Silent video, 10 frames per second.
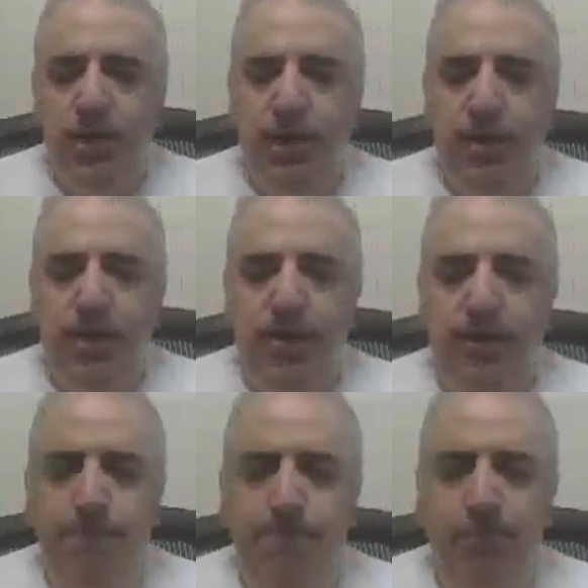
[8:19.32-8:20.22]

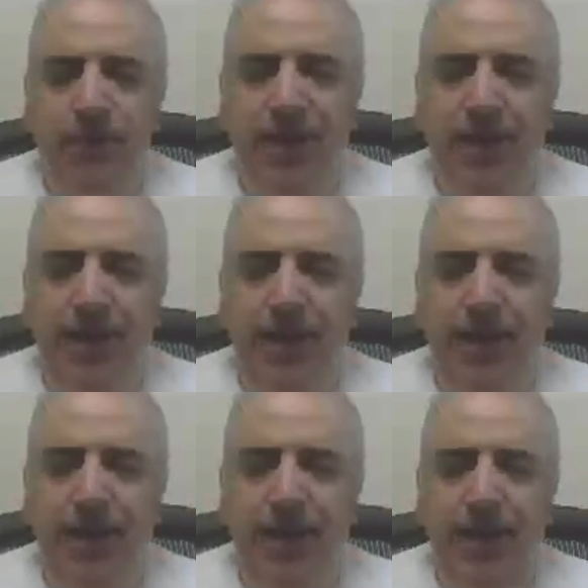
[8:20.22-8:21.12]

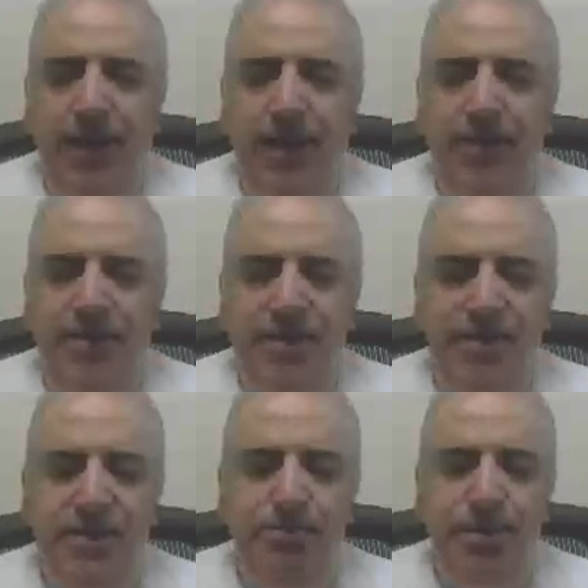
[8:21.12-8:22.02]
The
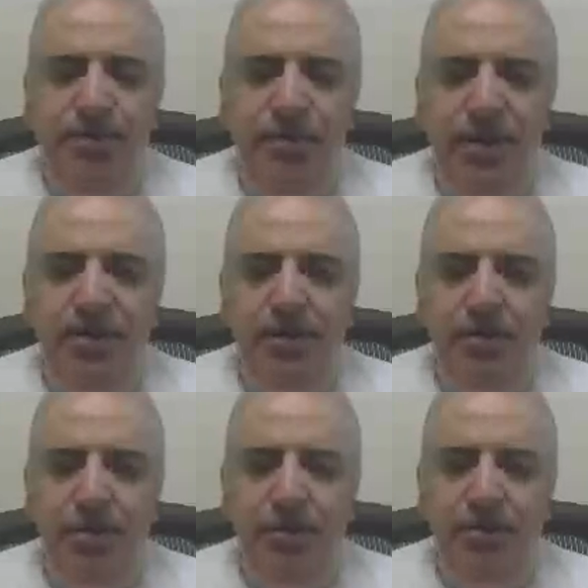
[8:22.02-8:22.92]
system prevented
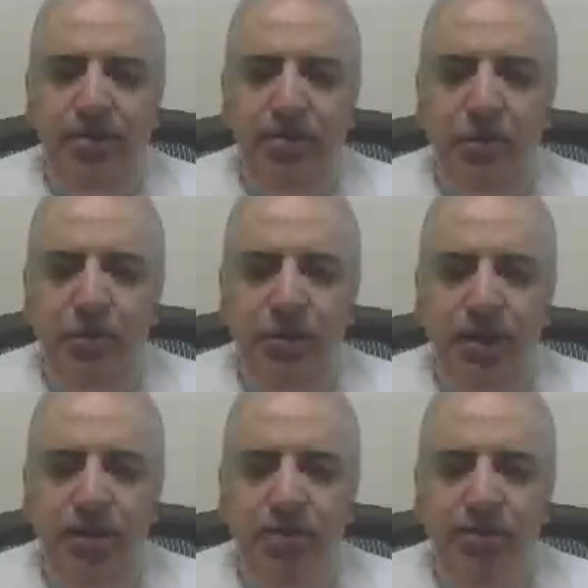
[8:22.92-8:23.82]
me from doing
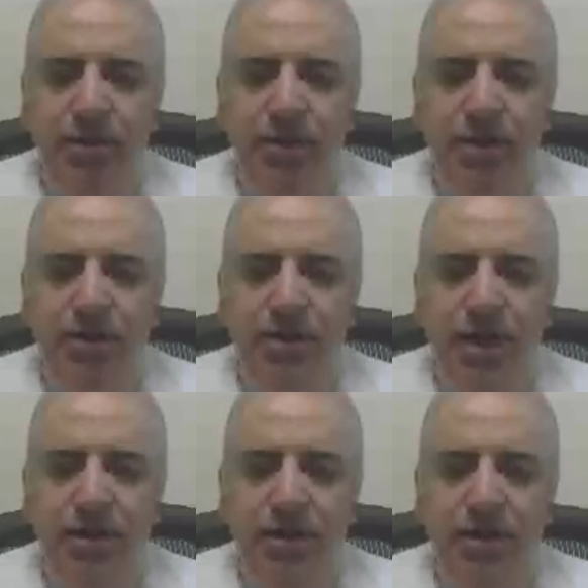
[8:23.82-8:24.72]
that operation,
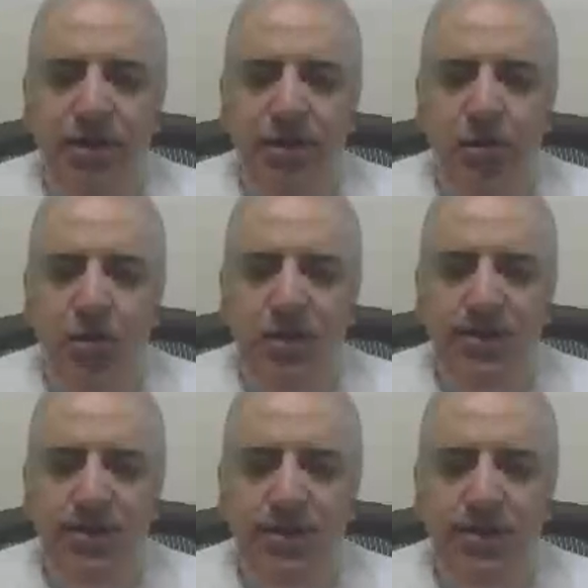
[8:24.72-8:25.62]
and it
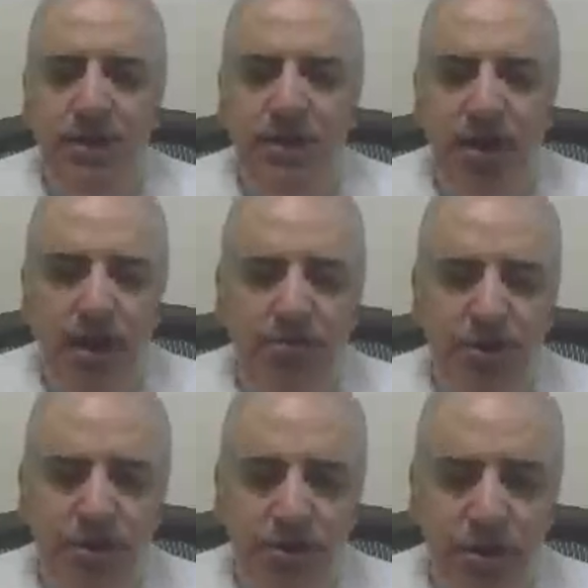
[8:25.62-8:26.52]
requested an
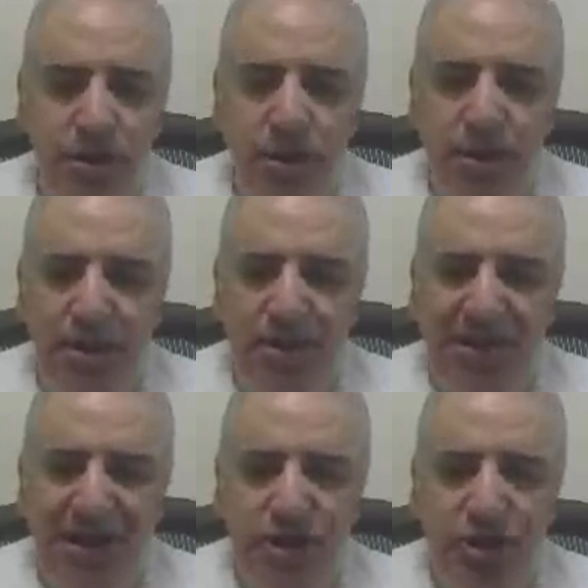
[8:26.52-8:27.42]
option
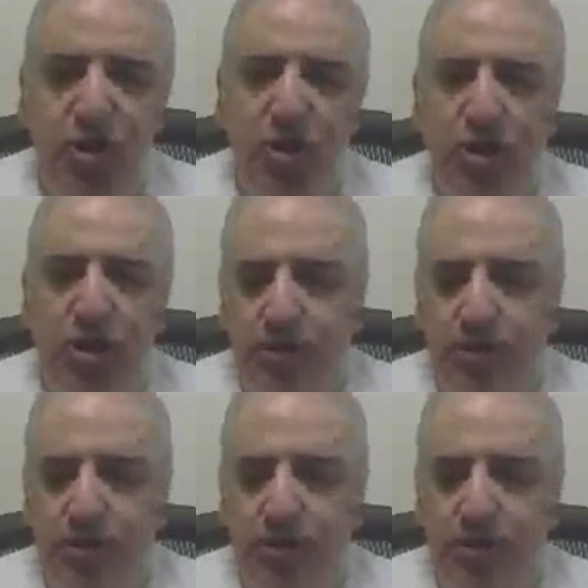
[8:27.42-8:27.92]
-r.